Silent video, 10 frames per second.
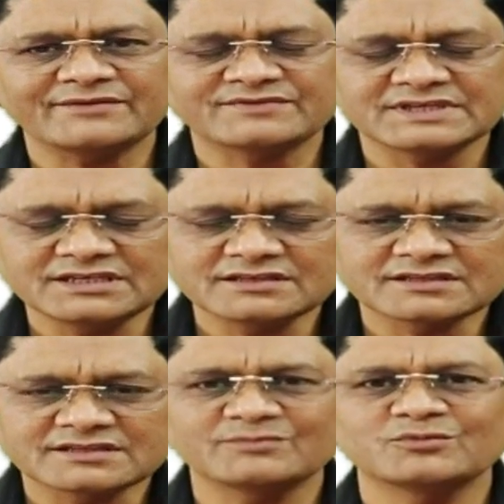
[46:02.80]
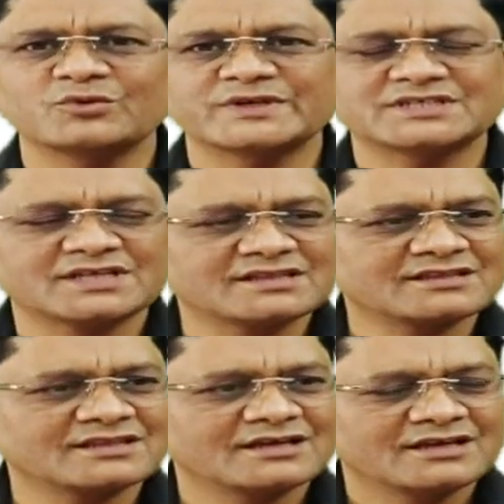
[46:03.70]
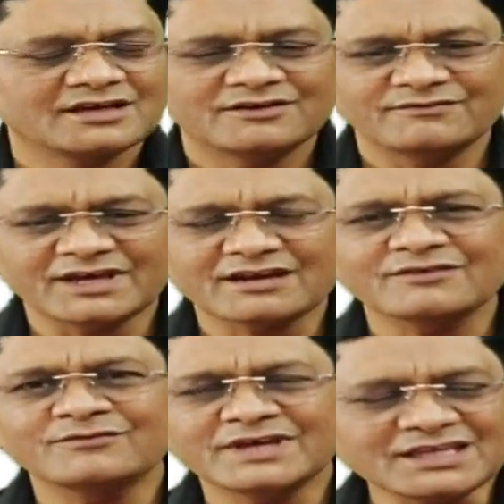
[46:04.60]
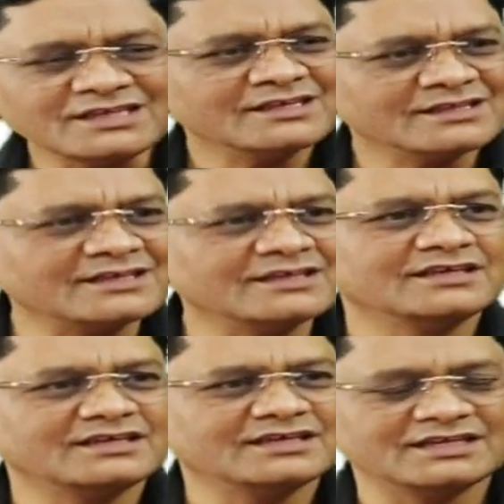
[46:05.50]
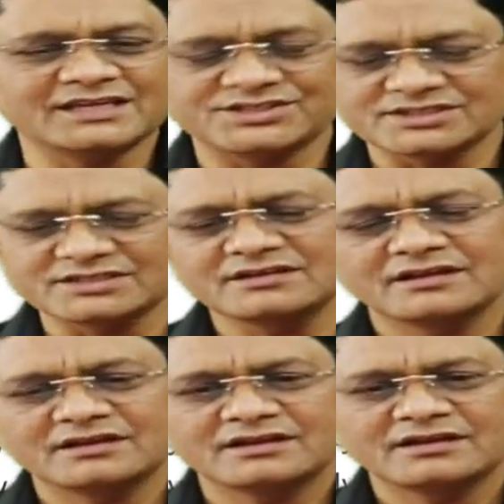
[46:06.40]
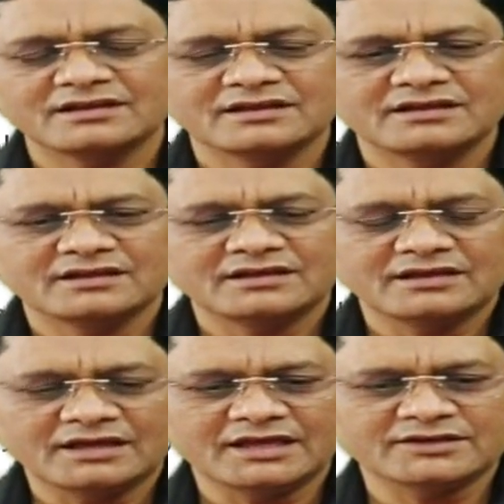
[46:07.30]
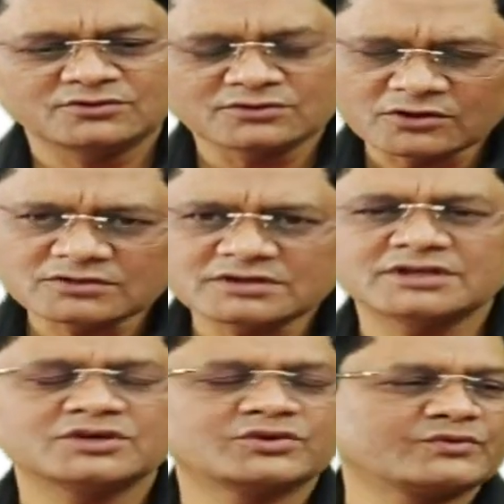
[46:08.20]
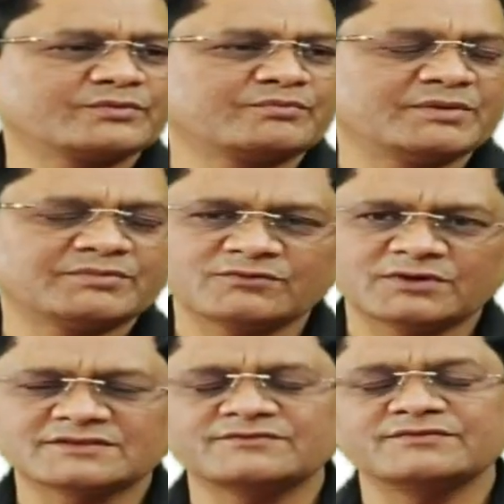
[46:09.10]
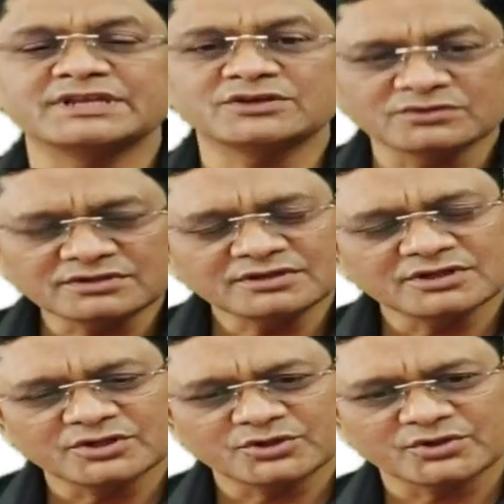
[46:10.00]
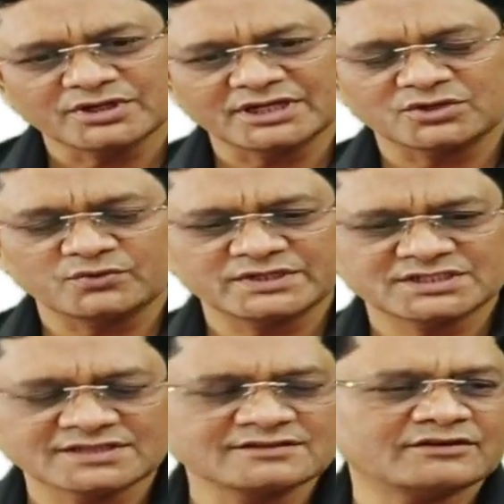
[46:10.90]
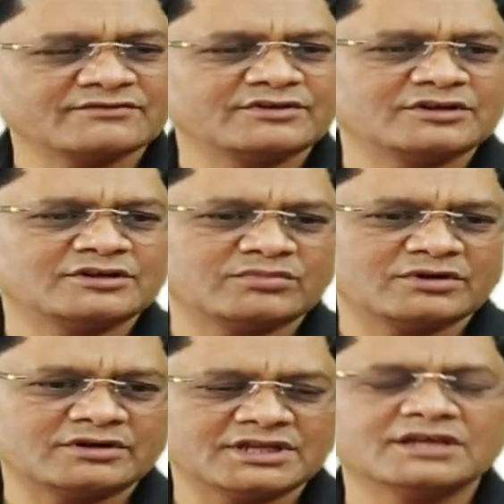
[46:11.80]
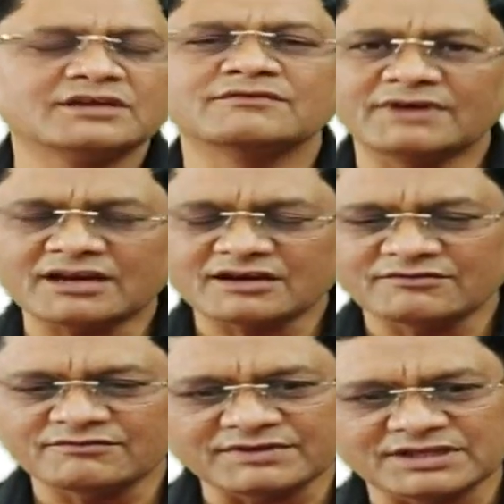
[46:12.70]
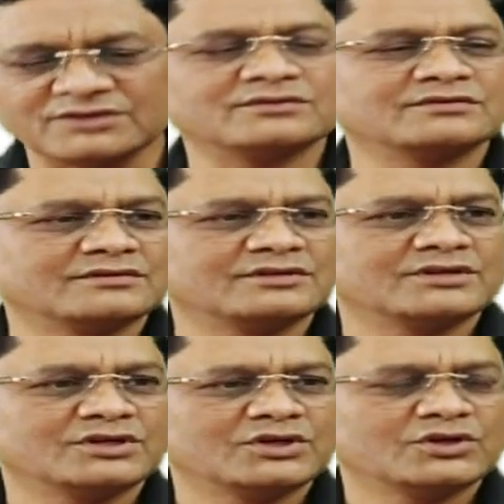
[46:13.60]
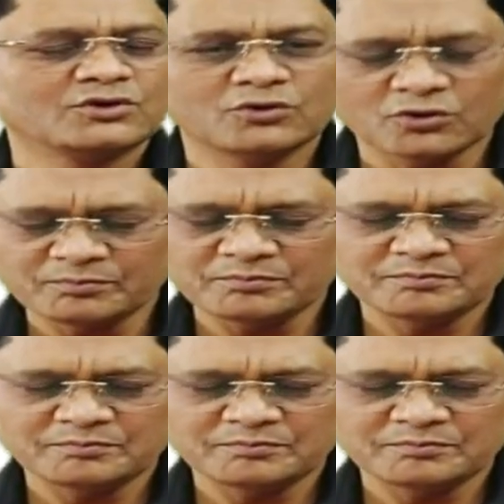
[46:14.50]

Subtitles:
seen some questions were very easy in nature, and no doubt paper was very good and questions of Indian polity were very good. Hope